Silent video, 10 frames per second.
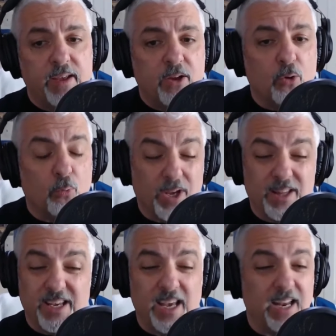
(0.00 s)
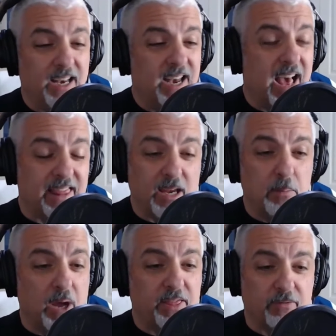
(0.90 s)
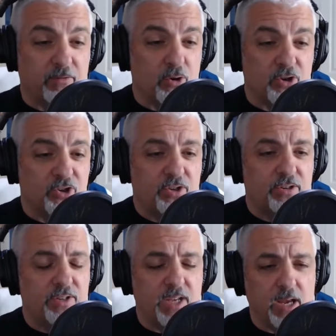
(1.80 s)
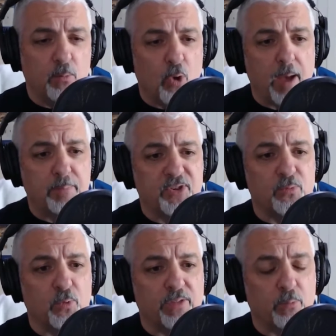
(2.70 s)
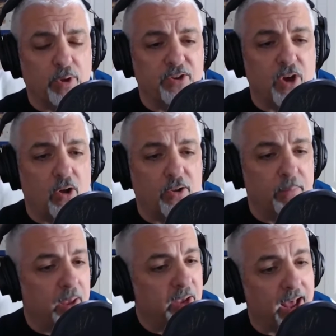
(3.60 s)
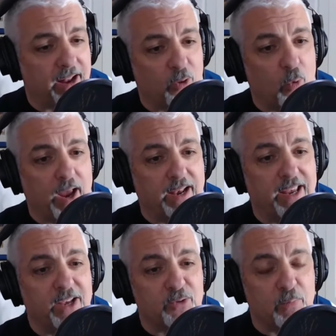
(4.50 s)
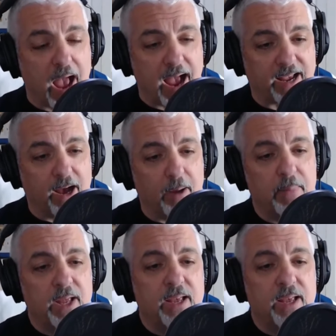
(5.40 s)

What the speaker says: really getting nothing but the first team reps with Dalton maybe out of the way and his backup.